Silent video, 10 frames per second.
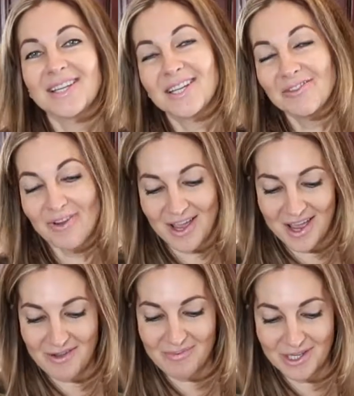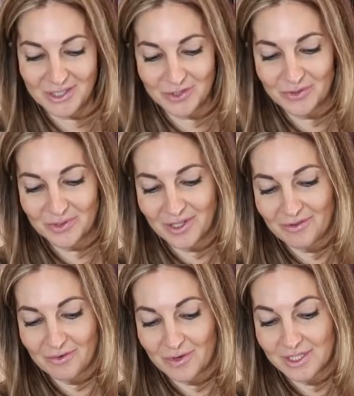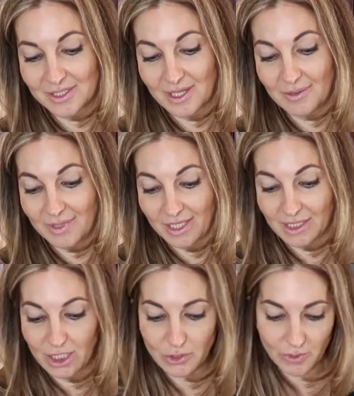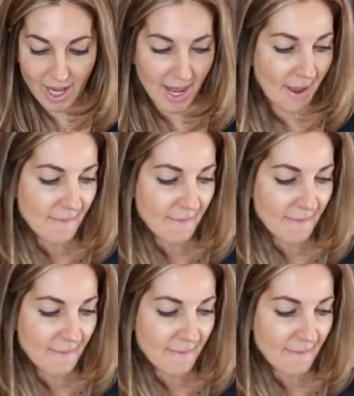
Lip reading: And if I have my tool, of course, I'm not gonna do that.